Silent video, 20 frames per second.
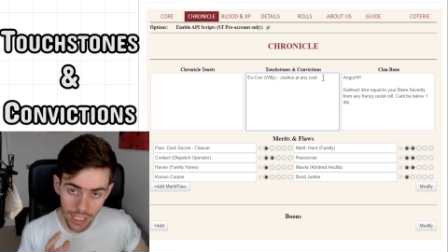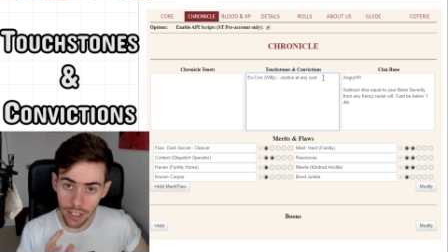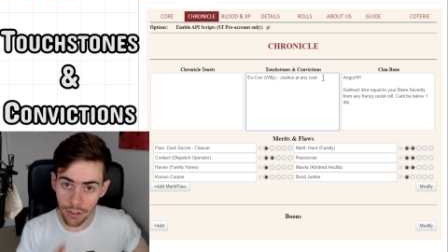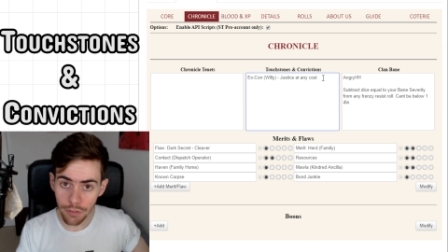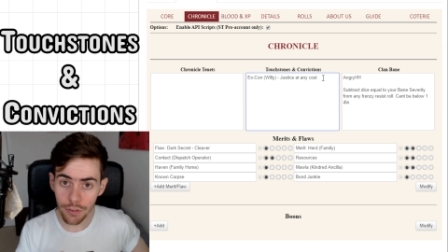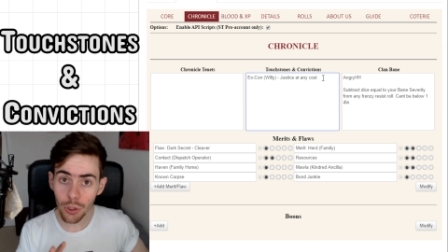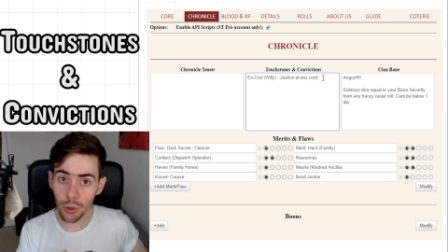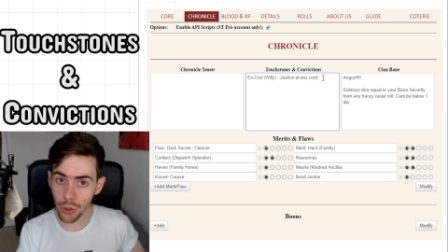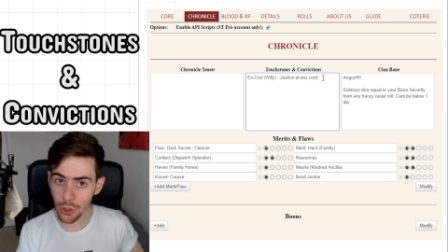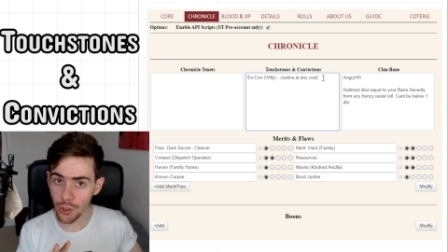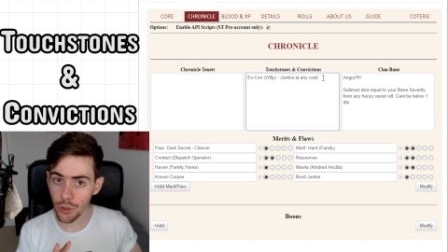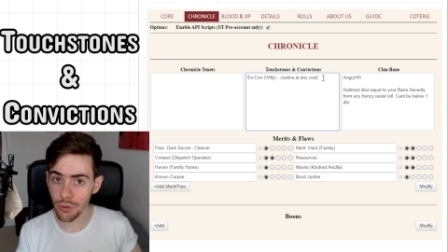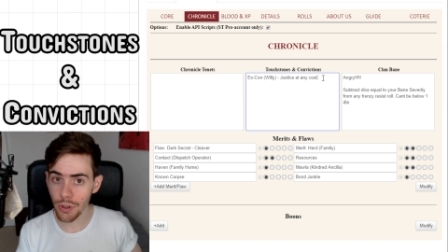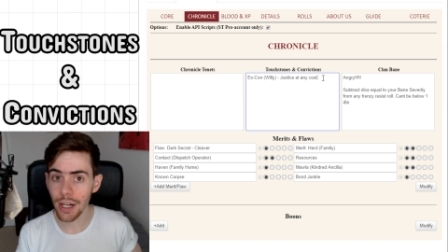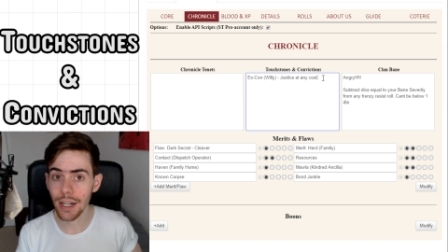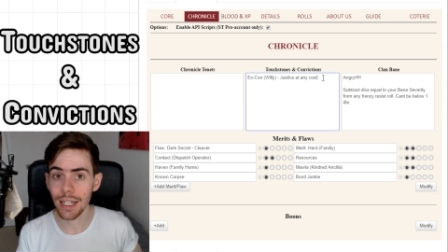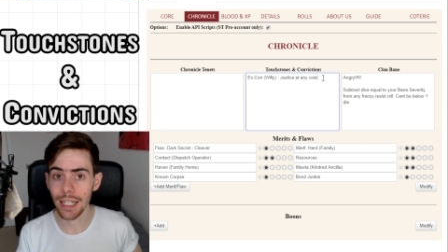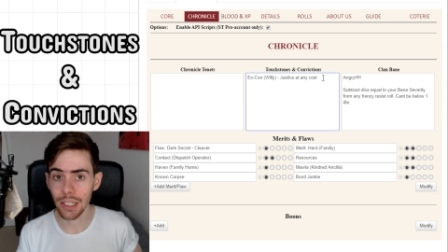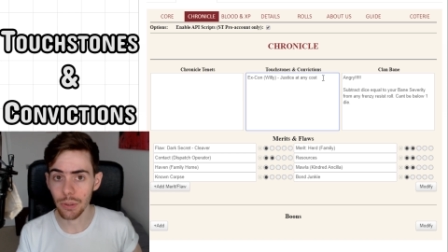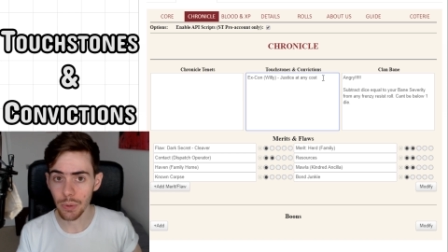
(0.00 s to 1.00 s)
If you're
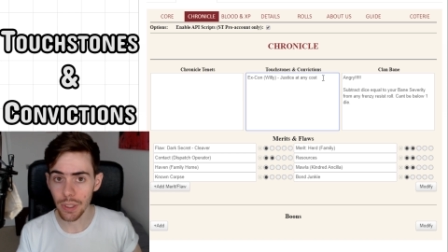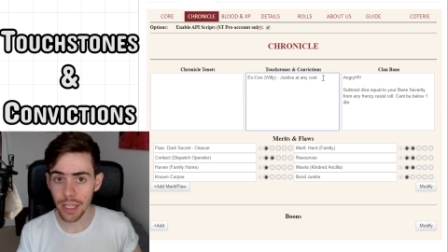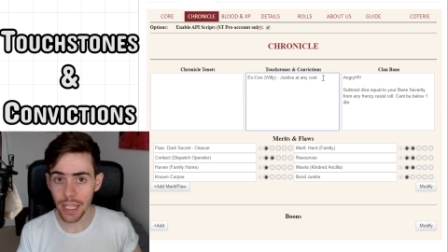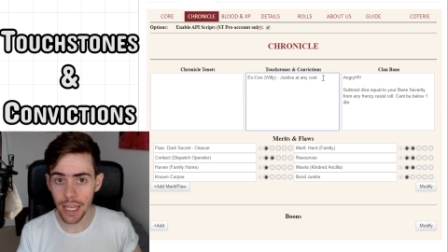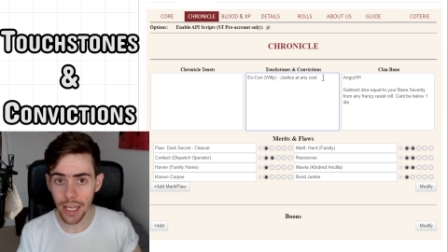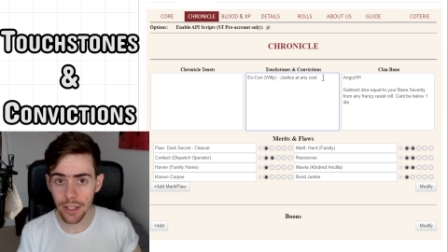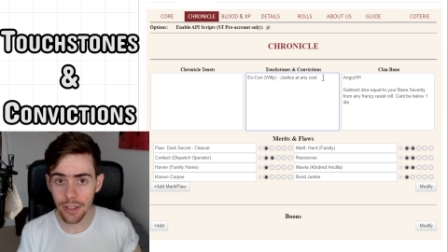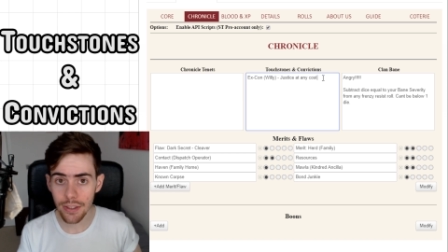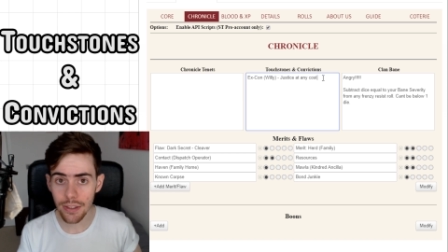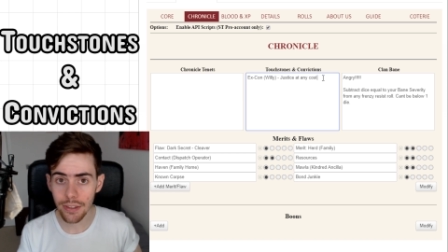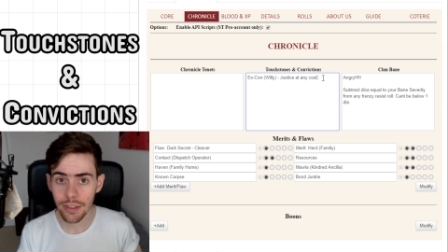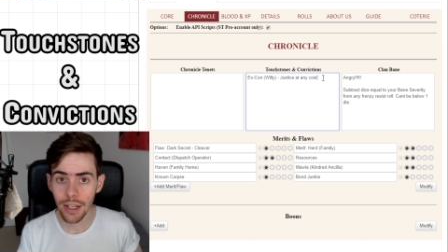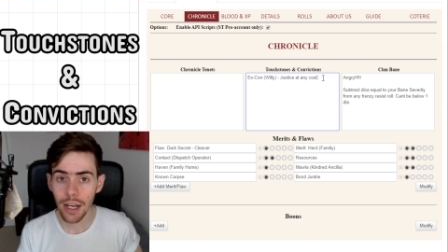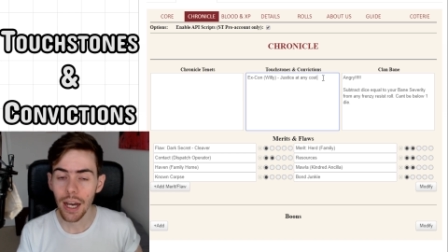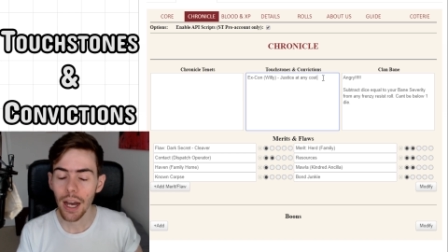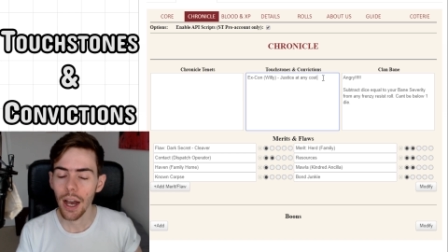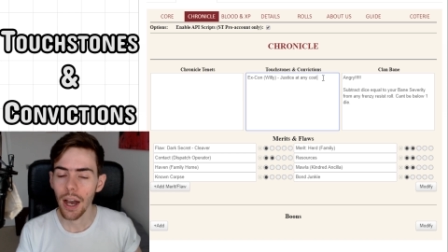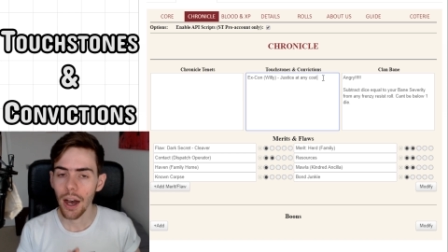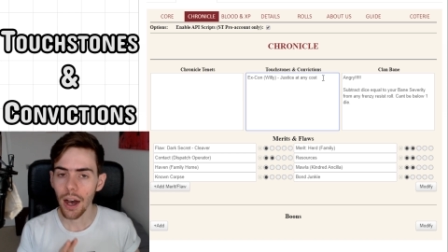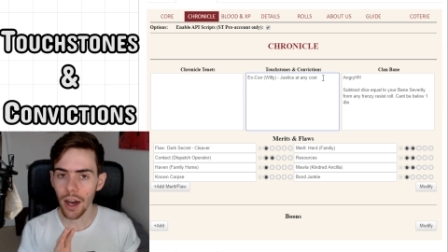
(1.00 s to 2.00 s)
struggling with this,
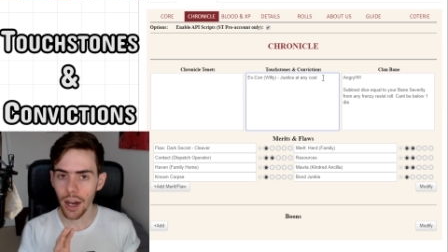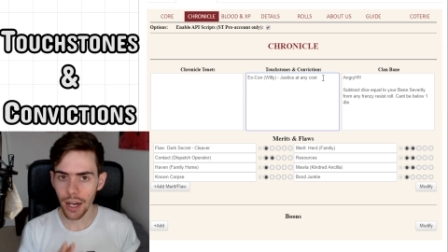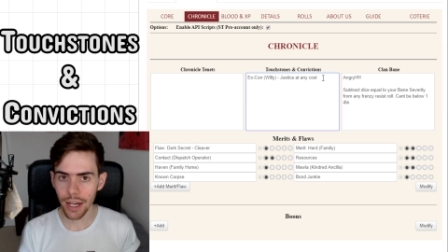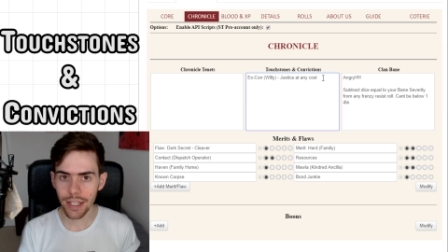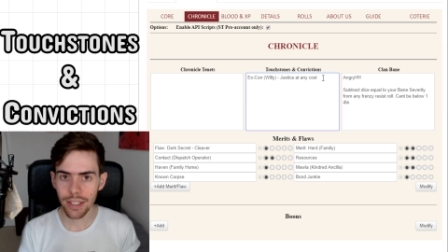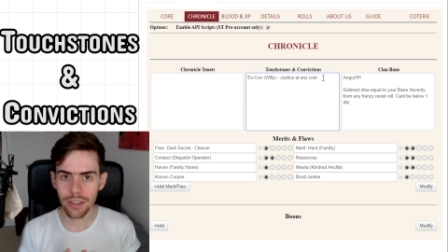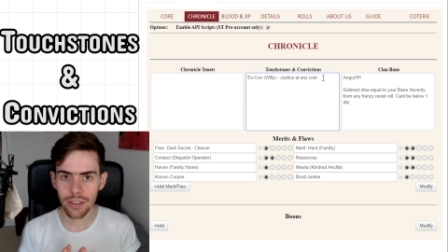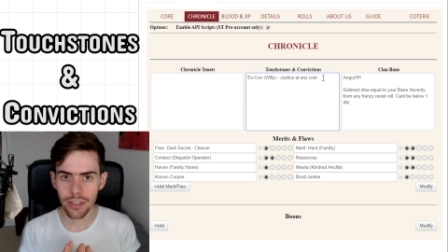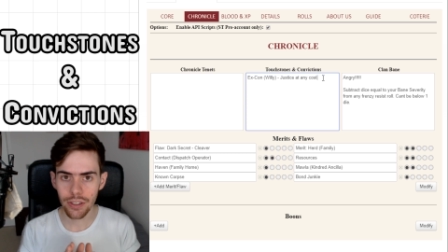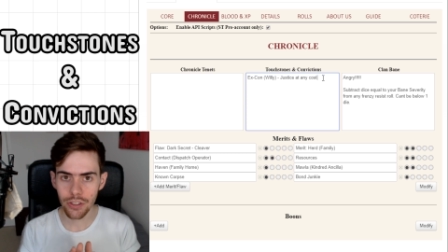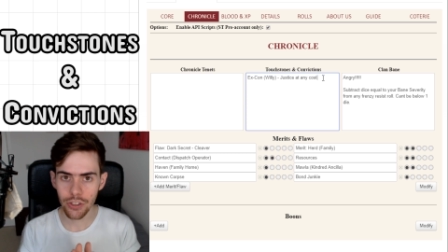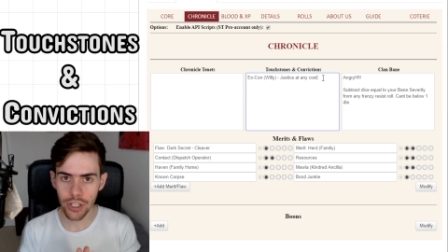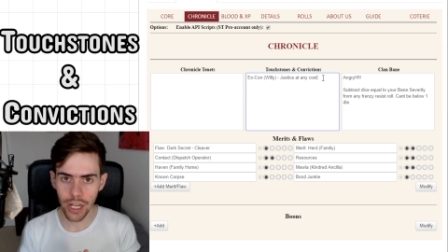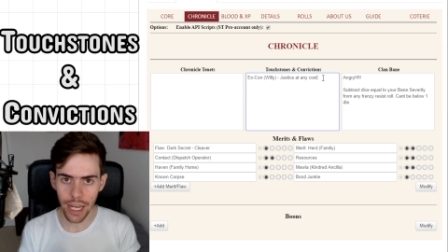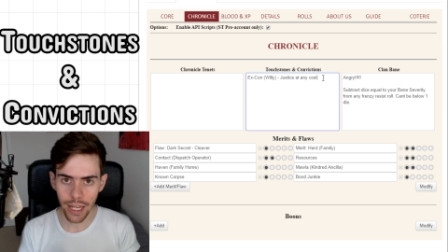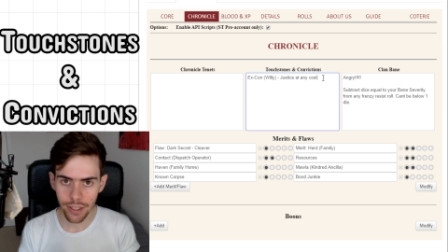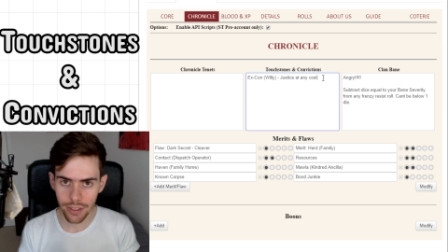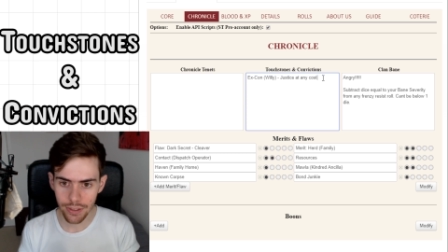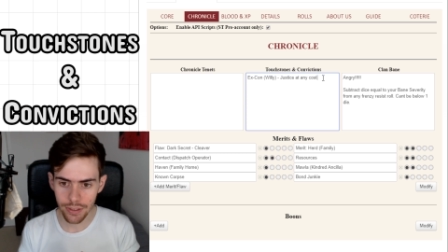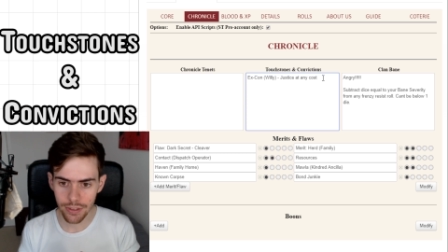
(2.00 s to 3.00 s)
I
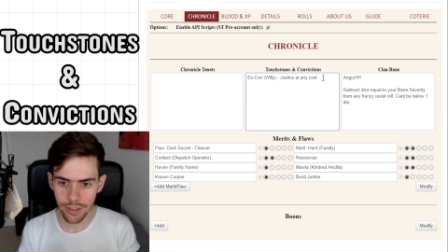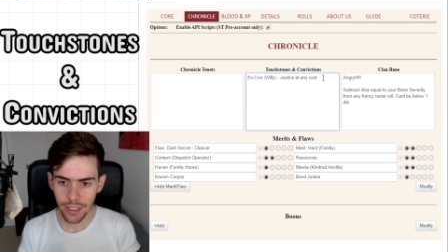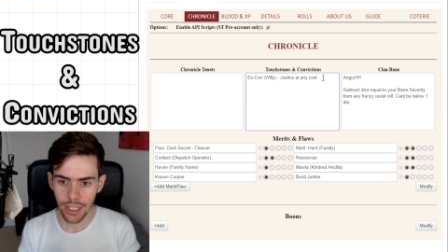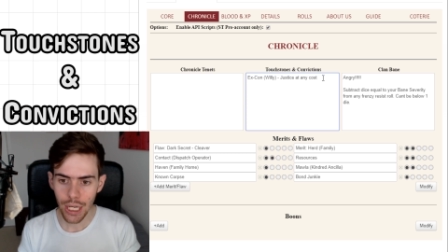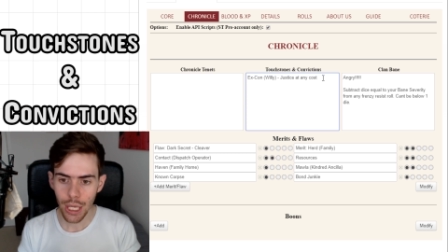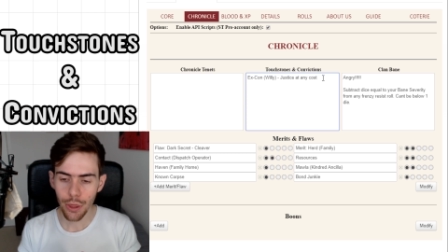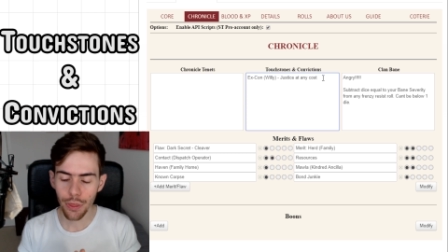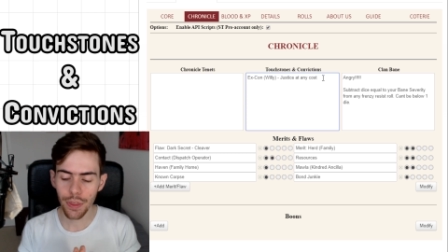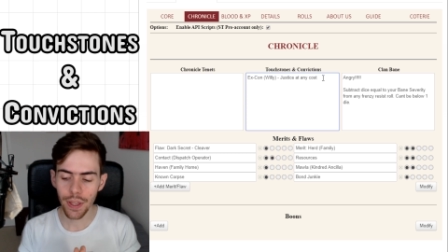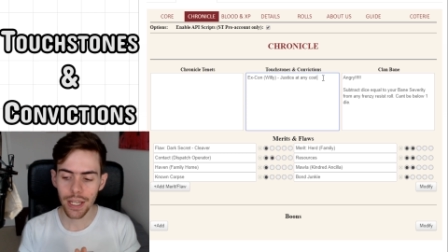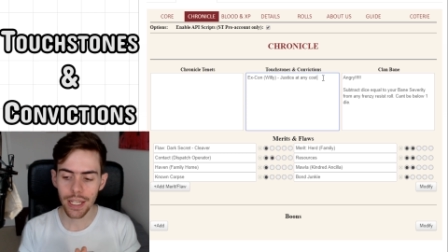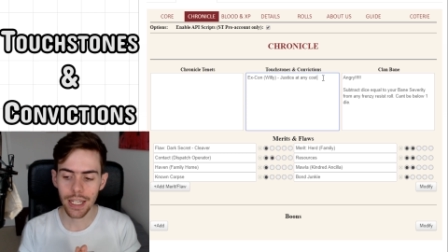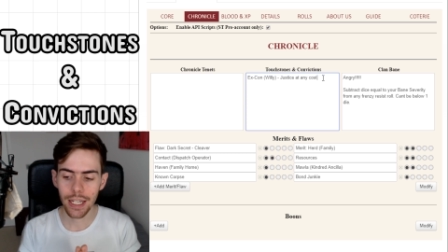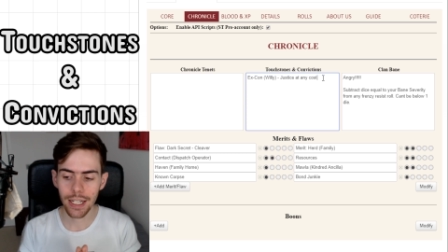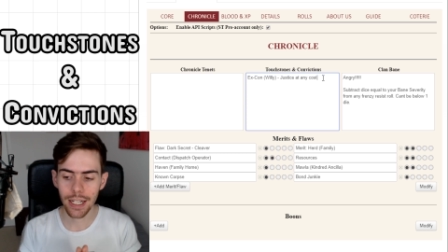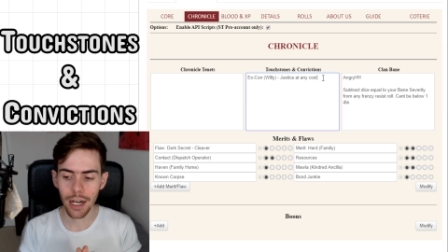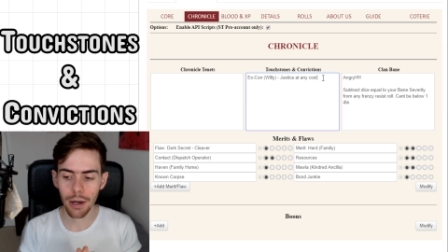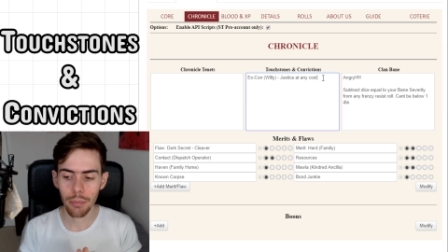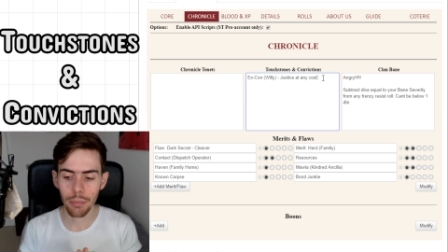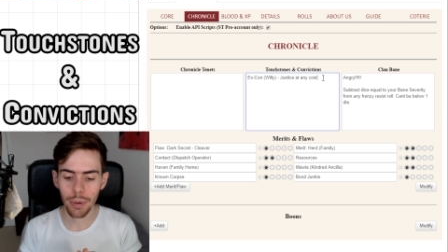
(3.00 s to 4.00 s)
suggest
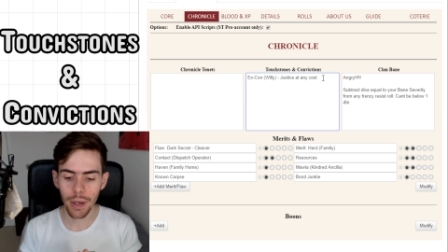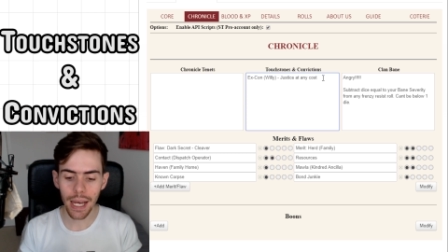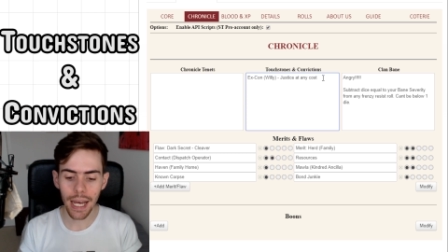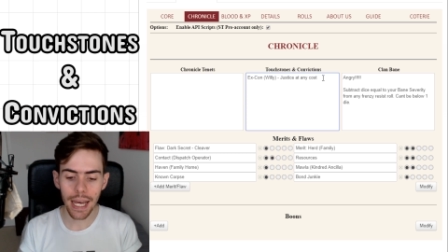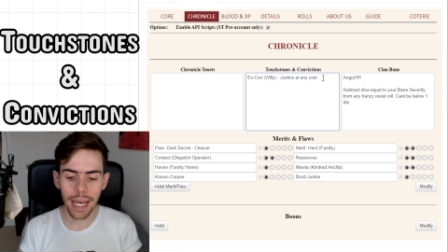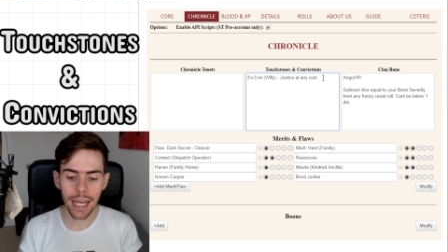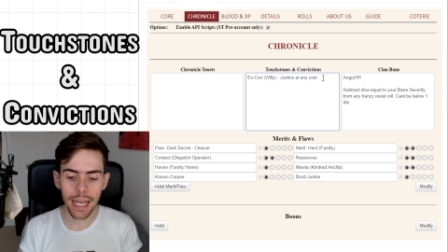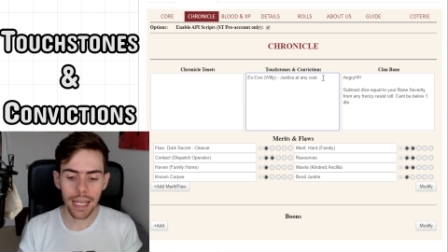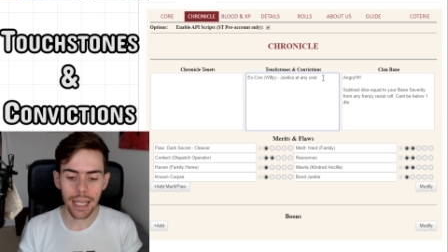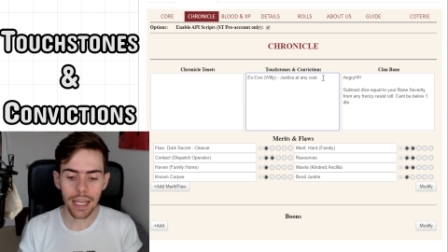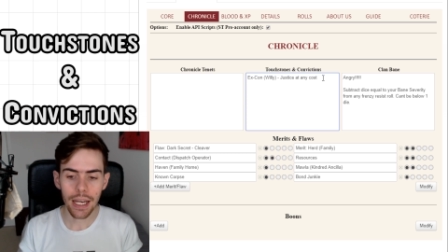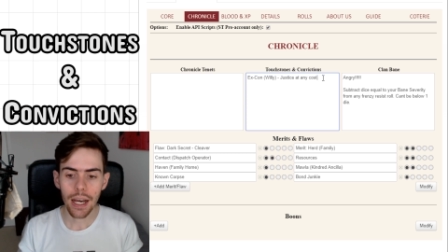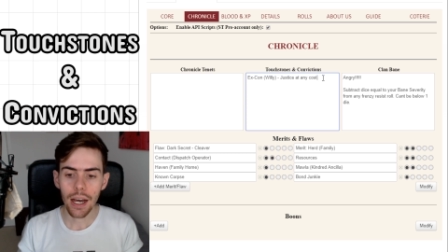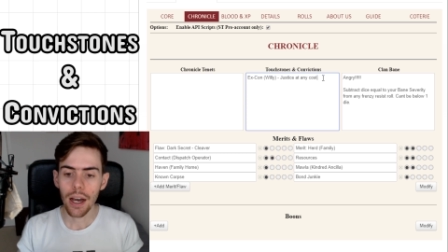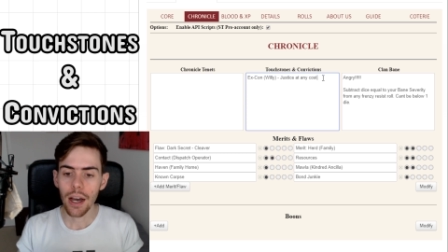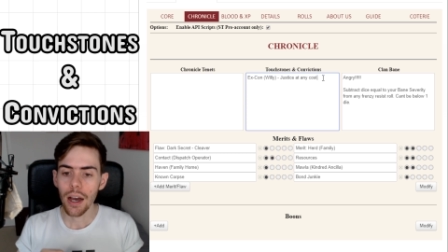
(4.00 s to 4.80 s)
thinking up a